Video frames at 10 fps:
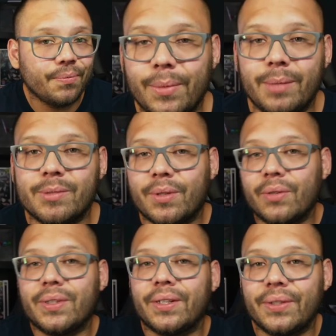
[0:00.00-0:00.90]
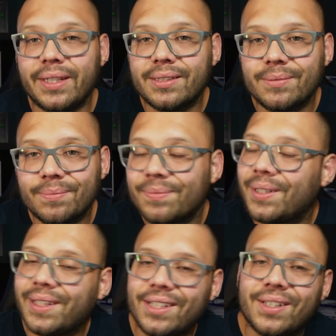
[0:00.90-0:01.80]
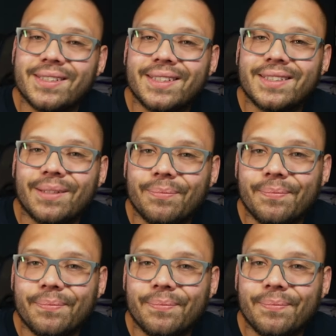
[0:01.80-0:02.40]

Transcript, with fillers: My name is Mario with AutoDS, We will catch you guys next time.